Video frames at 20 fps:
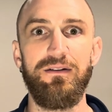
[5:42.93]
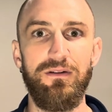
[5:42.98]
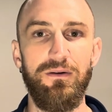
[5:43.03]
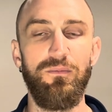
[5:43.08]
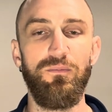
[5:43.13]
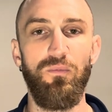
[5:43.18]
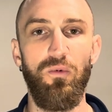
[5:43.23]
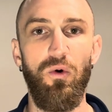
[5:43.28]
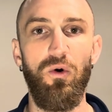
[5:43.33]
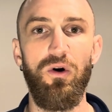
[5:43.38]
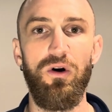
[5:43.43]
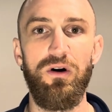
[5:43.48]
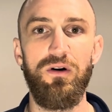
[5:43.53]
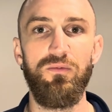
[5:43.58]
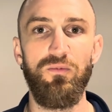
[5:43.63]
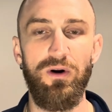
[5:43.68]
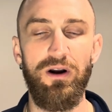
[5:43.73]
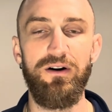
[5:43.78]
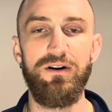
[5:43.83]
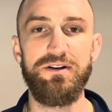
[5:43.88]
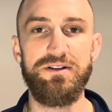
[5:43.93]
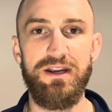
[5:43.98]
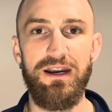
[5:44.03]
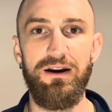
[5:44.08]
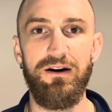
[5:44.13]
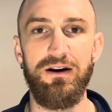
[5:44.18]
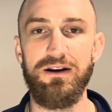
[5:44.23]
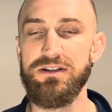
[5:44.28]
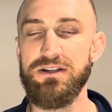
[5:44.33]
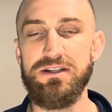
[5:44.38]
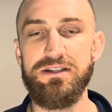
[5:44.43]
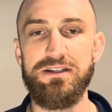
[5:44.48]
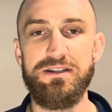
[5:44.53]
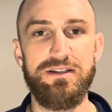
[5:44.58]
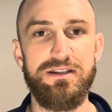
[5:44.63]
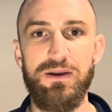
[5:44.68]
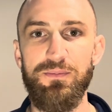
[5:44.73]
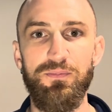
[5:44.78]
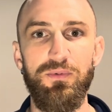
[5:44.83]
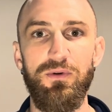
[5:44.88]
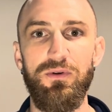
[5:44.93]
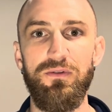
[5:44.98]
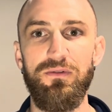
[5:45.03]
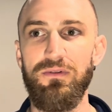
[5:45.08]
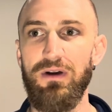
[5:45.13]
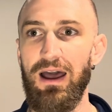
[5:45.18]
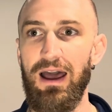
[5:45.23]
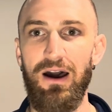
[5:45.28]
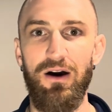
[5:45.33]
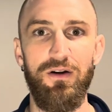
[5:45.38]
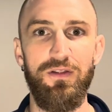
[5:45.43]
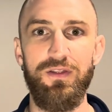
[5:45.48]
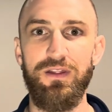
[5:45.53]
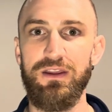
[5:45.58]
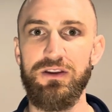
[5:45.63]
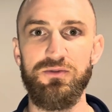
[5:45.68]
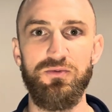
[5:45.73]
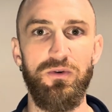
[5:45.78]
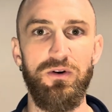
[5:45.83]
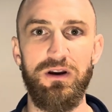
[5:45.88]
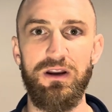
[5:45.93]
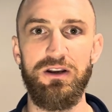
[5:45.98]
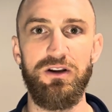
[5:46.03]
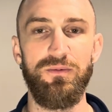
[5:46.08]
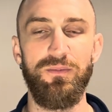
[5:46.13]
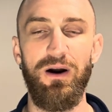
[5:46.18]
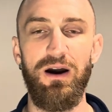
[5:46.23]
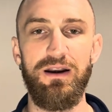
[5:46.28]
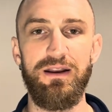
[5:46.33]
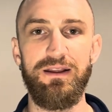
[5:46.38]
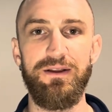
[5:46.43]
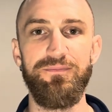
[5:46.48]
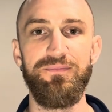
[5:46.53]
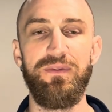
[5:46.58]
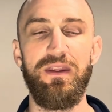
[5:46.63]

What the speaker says: more wear and tear. It's just simple how things work in your body.